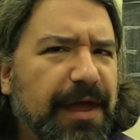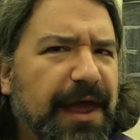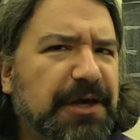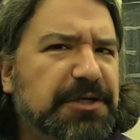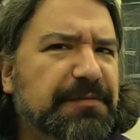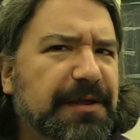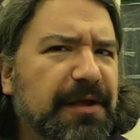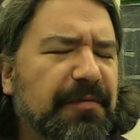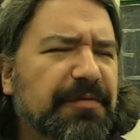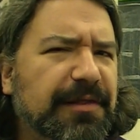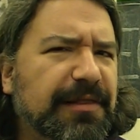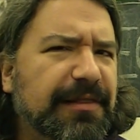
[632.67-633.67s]
actually
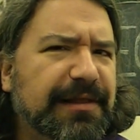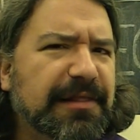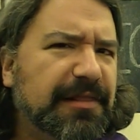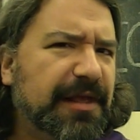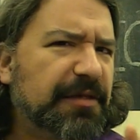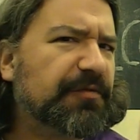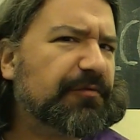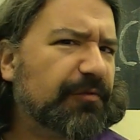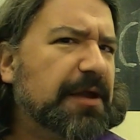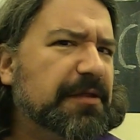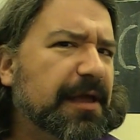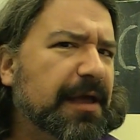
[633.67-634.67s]
becomes a little less
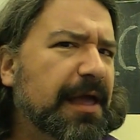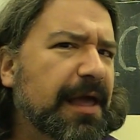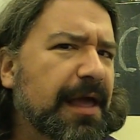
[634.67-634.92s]
frightening.